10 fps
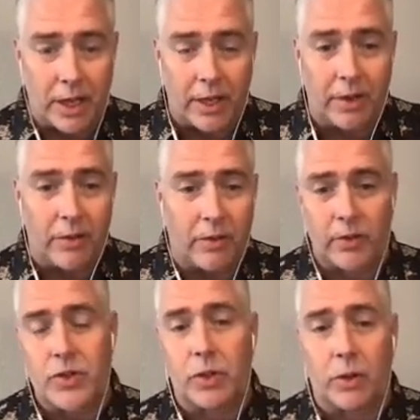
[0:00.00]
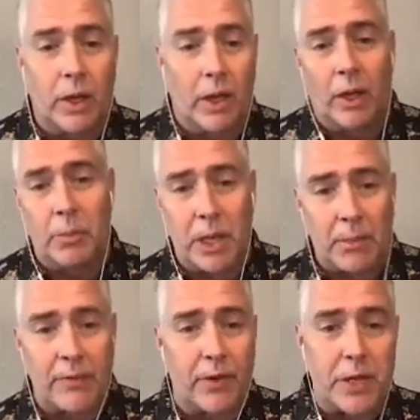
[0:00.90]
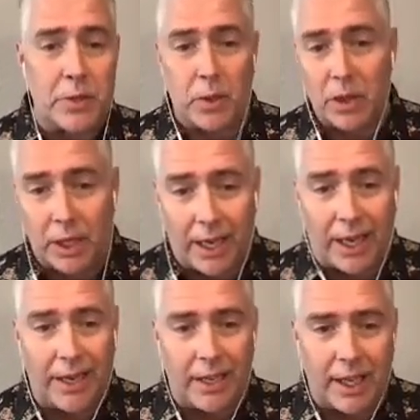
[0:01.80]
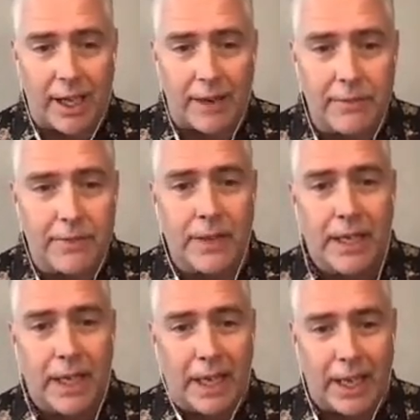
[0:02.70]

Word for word: Uh-huh. And so me and my friends were a little high on life.